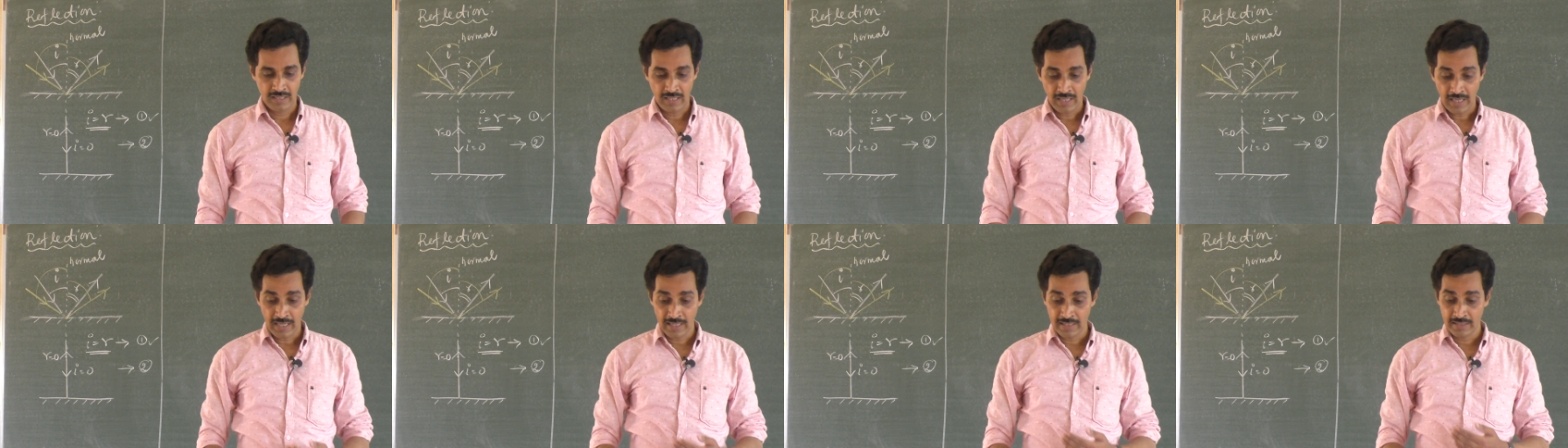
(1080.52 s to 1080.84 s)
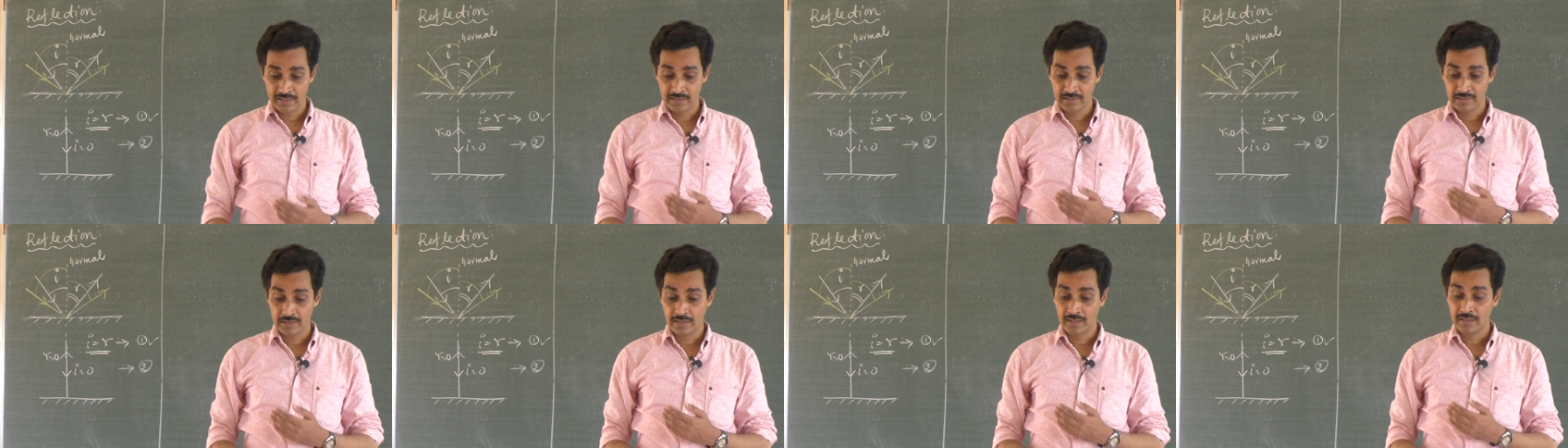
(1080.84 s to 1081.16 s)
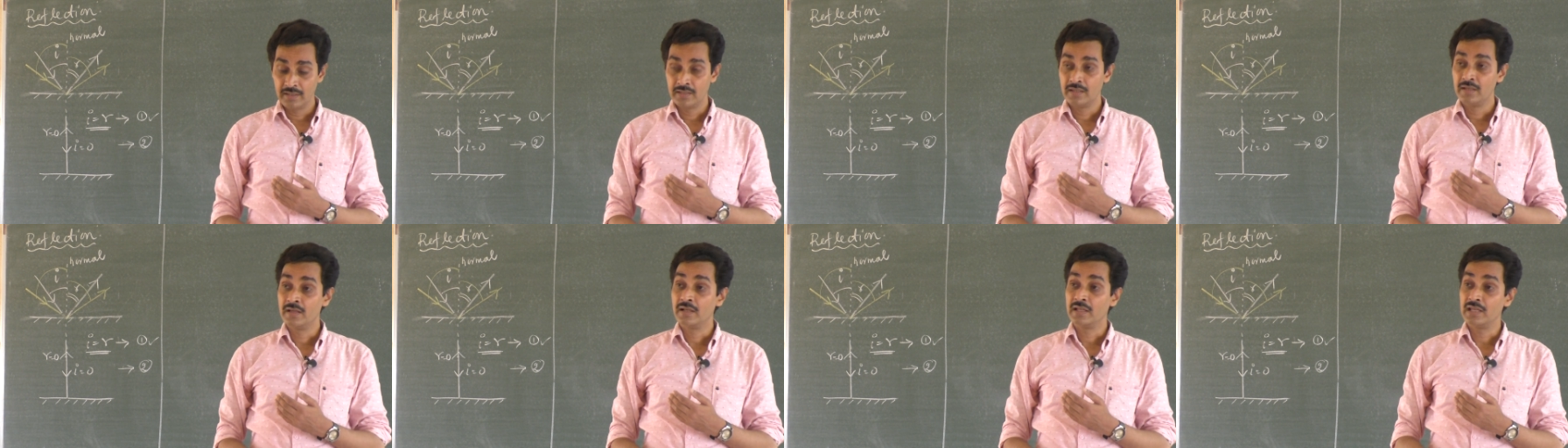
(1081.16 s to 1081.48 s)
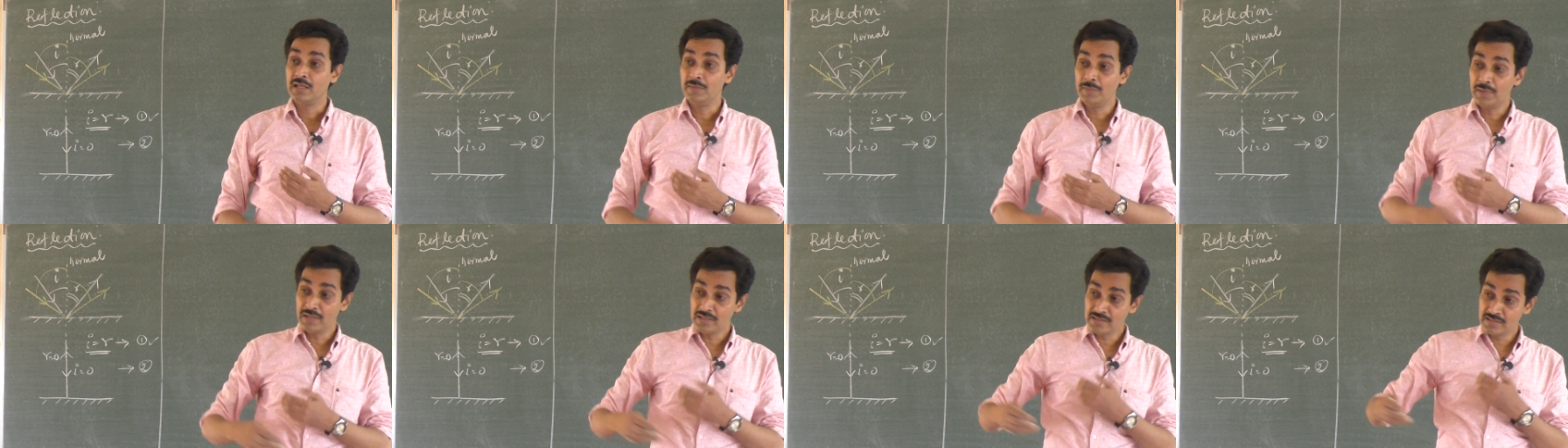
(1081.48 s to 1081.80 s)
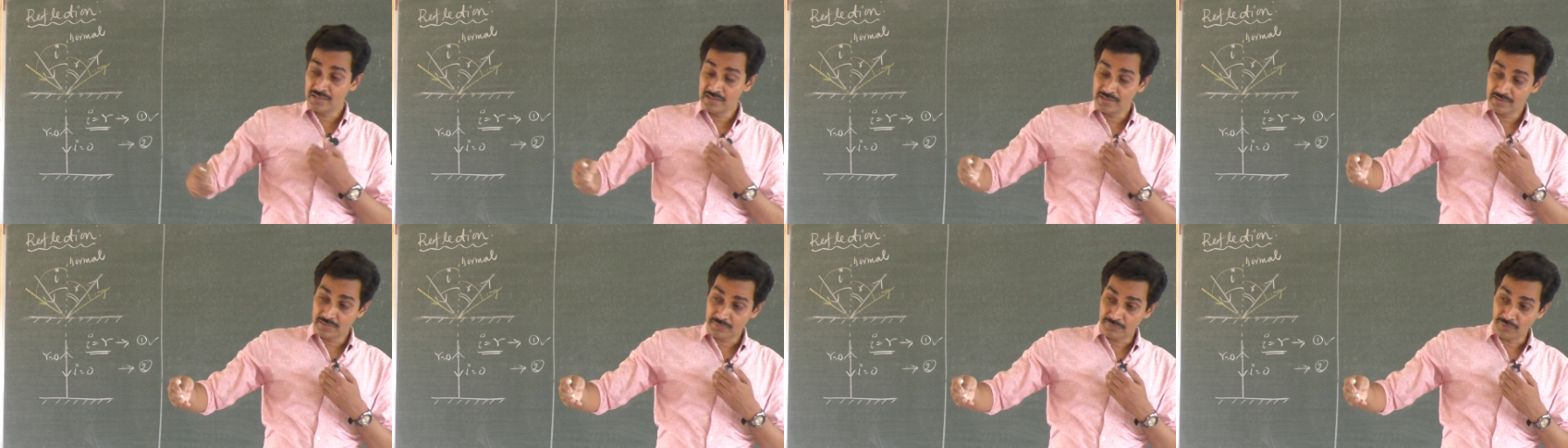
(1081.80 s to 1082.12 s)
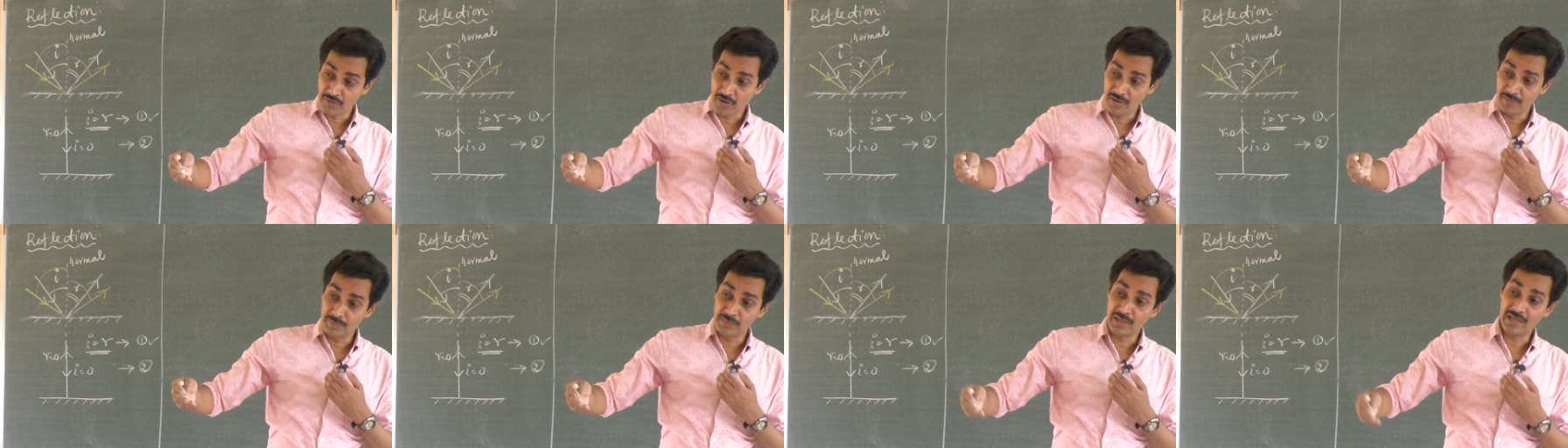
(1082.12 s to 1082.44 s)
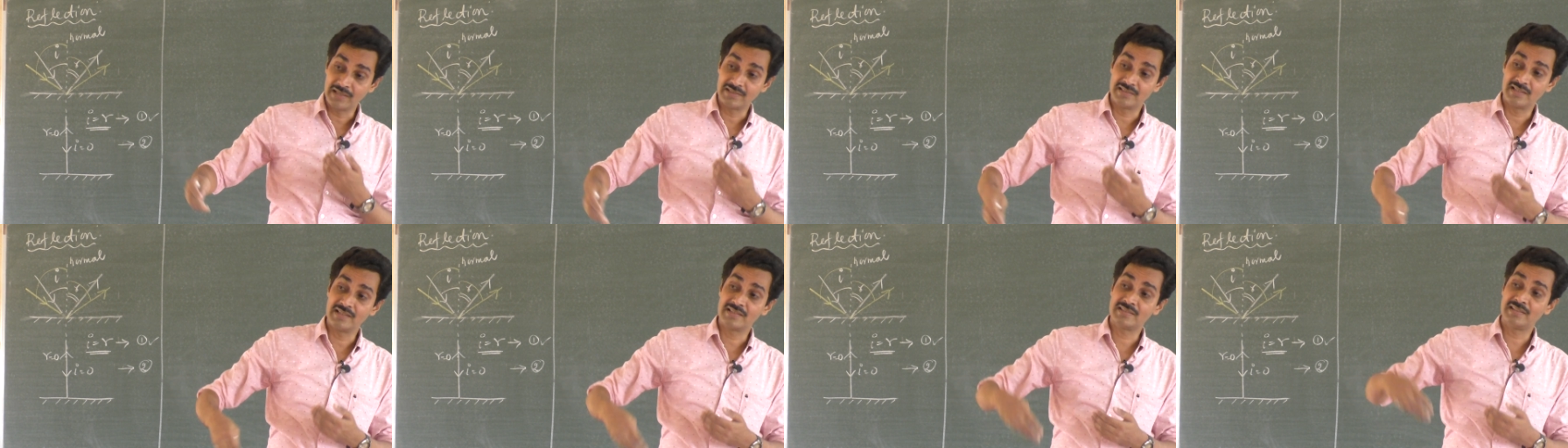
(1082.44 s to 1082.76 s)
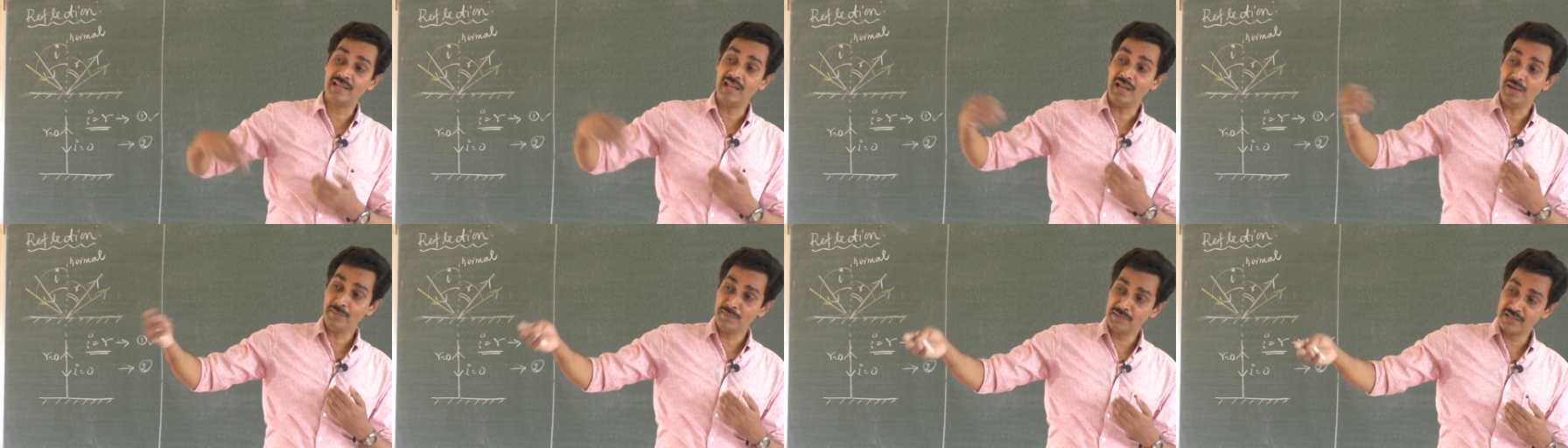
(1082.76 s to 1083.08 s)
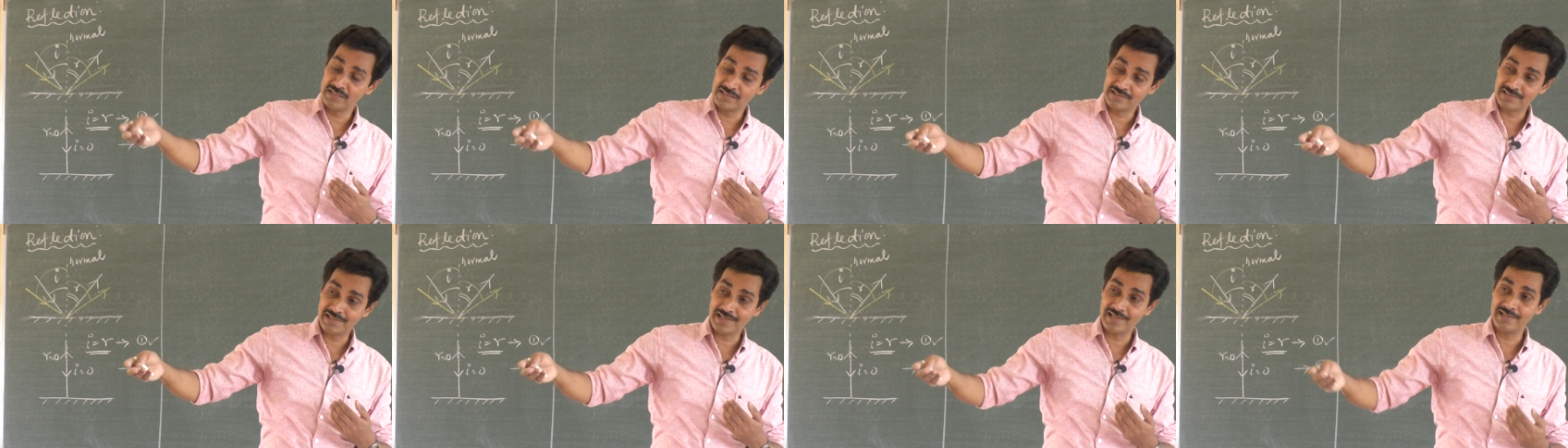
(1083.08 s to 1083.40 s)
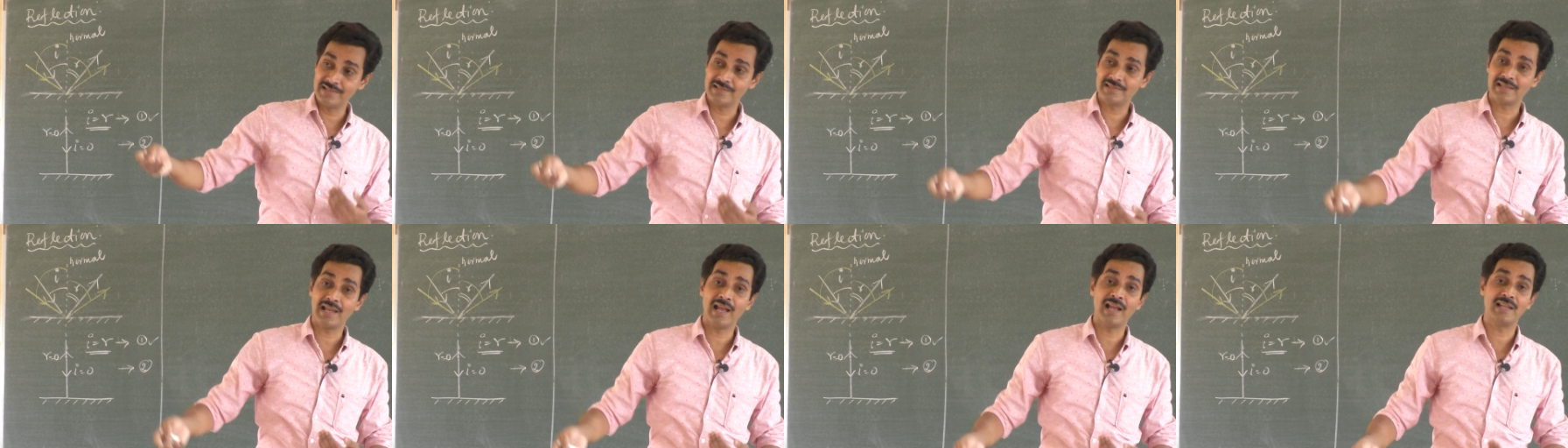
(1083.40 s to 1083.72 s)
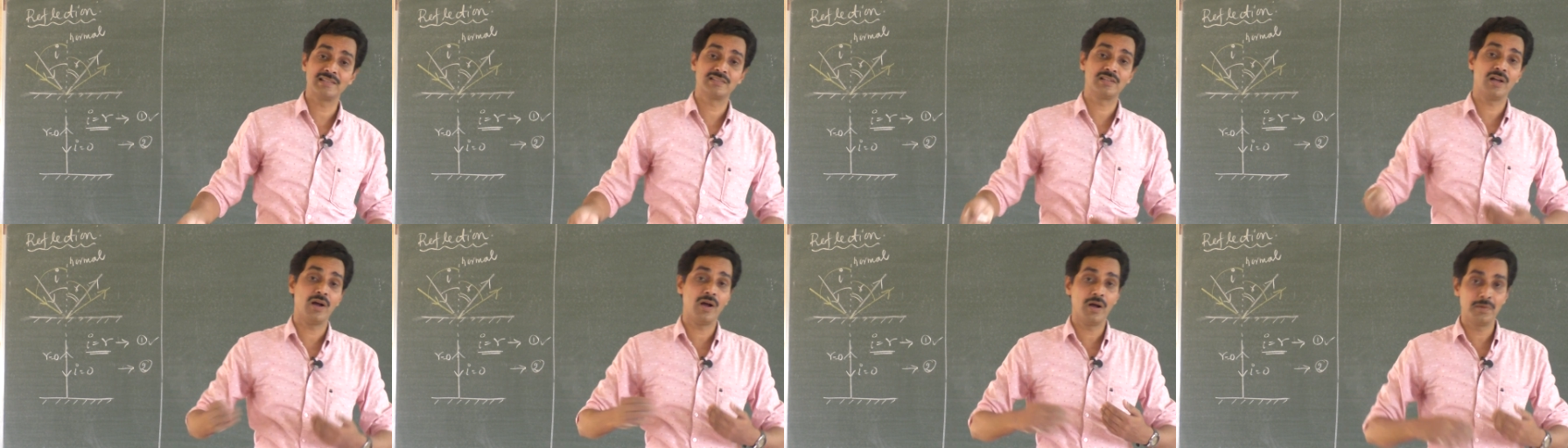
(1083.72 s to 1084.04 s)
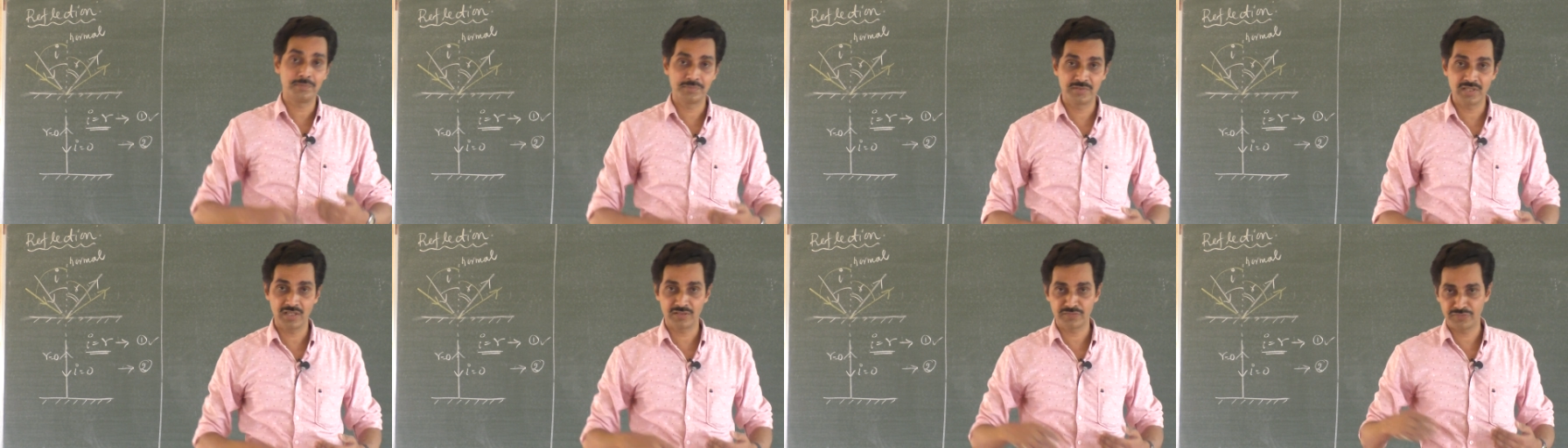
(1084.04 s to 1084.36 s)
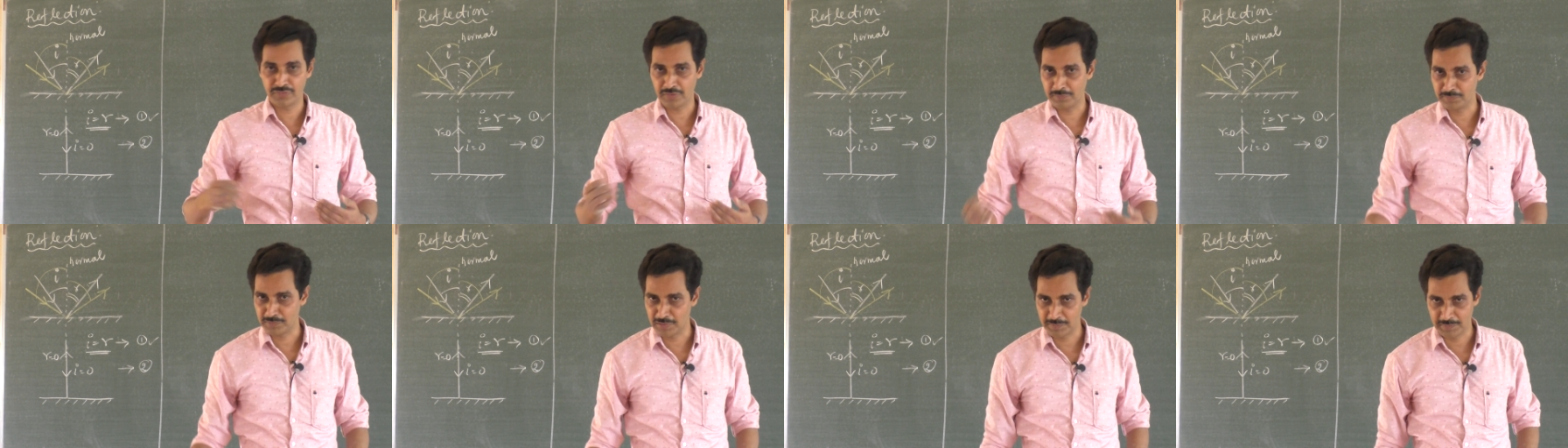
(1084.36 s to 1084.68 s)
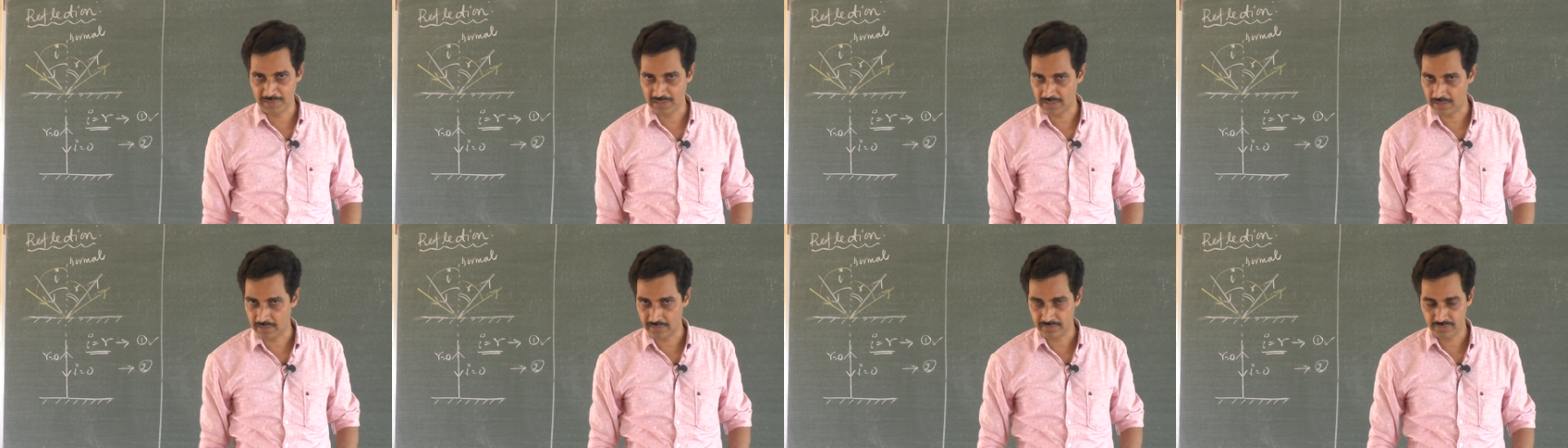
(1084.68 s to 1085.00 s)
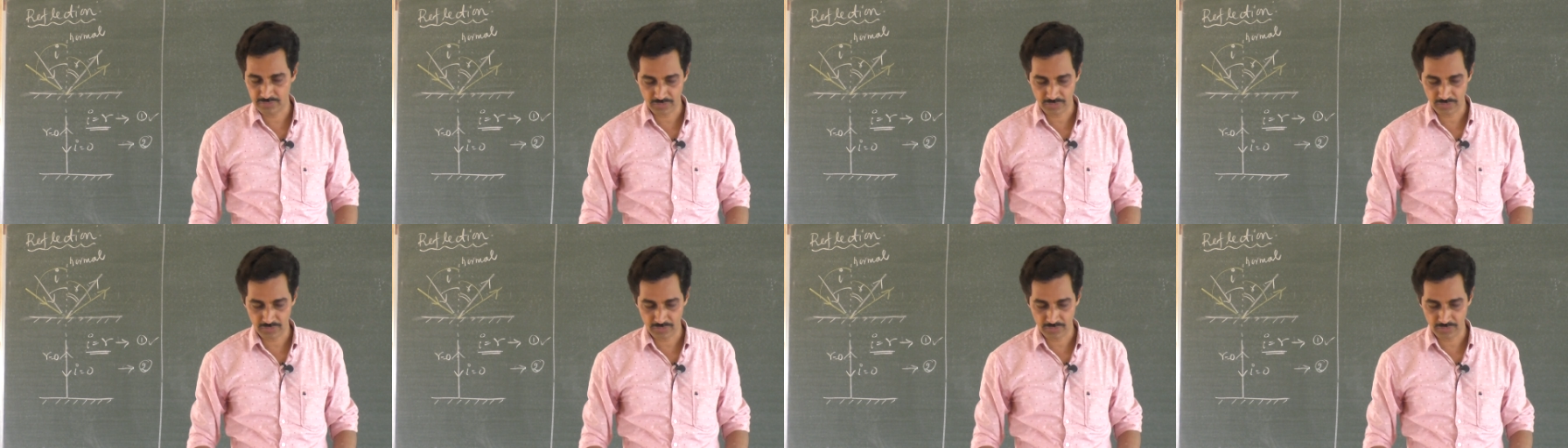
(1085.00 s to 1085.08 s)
and uh, image is formed at the same distance as the object from the mirror.